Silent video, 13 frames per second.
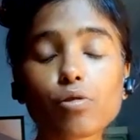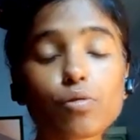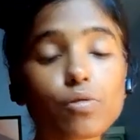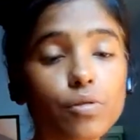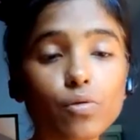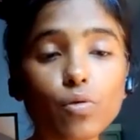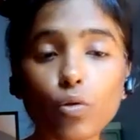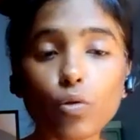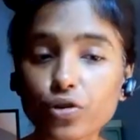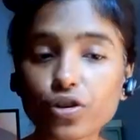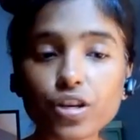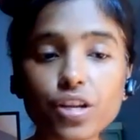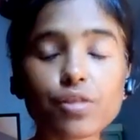So
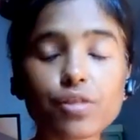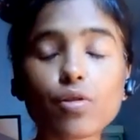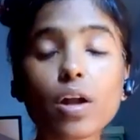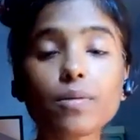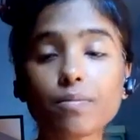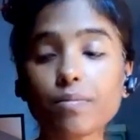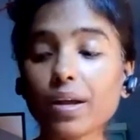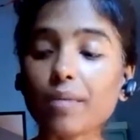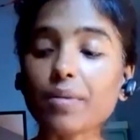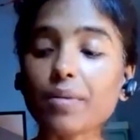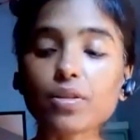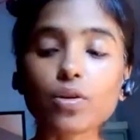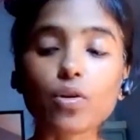question is not
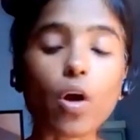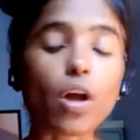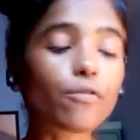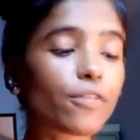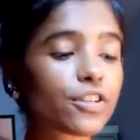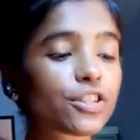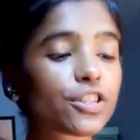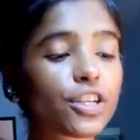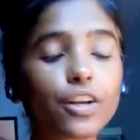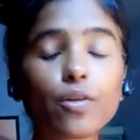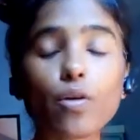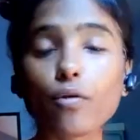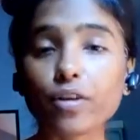becoming the
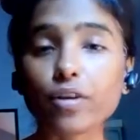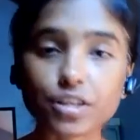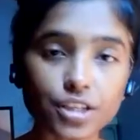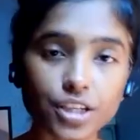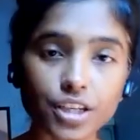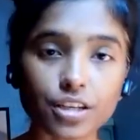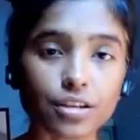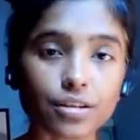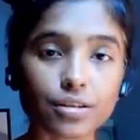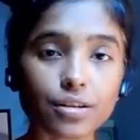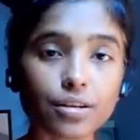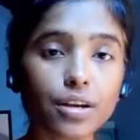non-vegetarian or vegetarian.